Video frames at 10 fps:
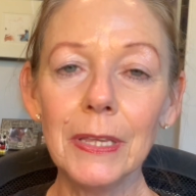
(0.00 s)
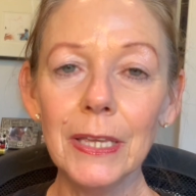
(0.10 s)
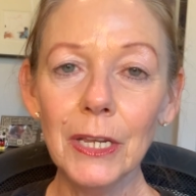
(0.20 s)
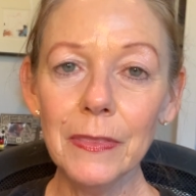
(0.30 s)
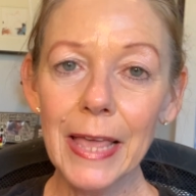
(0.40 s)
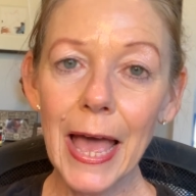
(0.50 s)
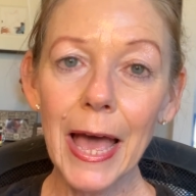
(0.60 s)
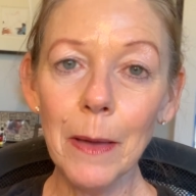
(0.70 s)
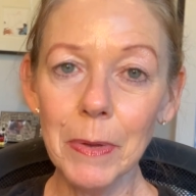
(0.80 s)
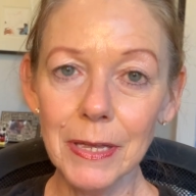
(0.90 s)
Get in the
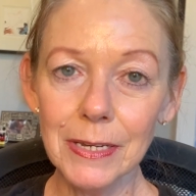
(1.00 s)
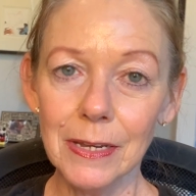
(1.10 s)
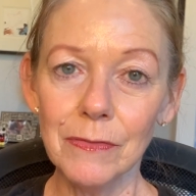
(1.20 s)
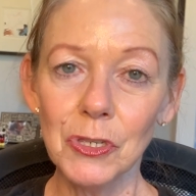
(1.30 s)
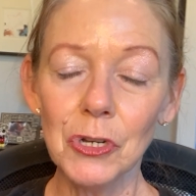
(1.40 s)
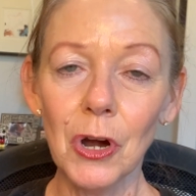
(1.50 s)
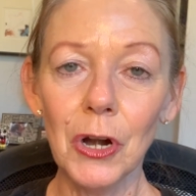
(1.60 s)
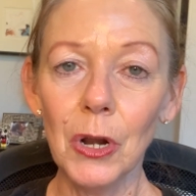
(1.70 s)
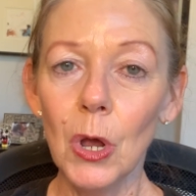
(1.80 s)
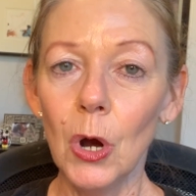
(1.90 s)
habit of
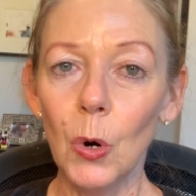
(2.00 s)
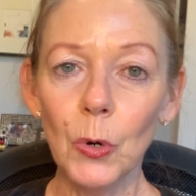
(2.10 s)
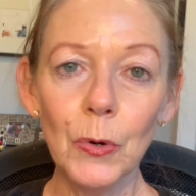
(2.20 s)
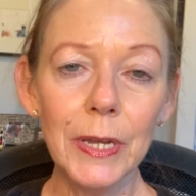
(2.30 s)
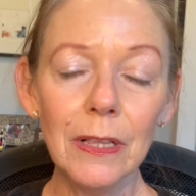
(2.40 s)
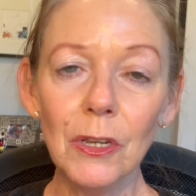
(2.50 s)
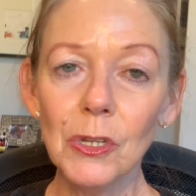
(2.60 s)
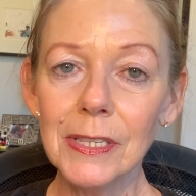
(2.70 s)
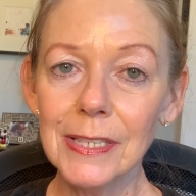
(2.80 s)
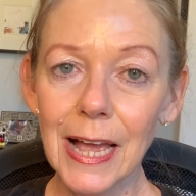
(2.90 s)
start ordering a
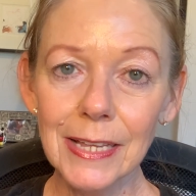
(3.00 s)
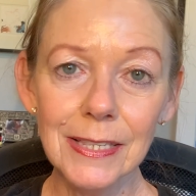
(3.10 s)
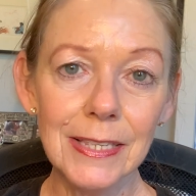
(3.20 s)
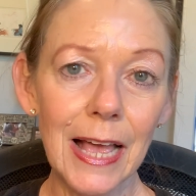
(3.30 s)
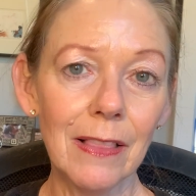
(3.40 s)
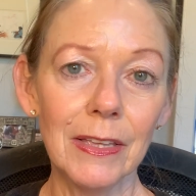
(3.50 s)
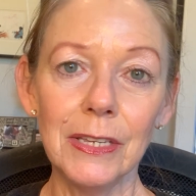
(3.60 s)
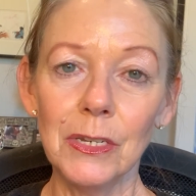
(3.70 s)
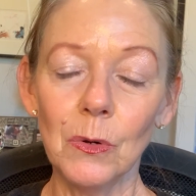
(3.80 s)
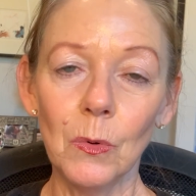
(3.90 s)
little side
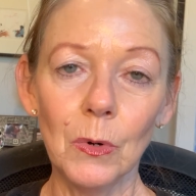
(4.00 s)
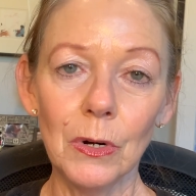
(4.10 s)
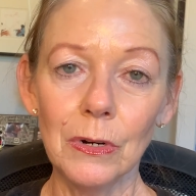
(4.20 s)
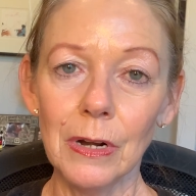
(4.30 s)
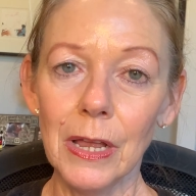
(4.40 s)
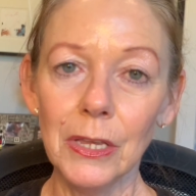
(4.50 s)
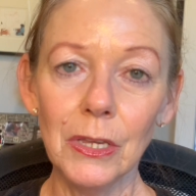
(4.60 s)
salad, or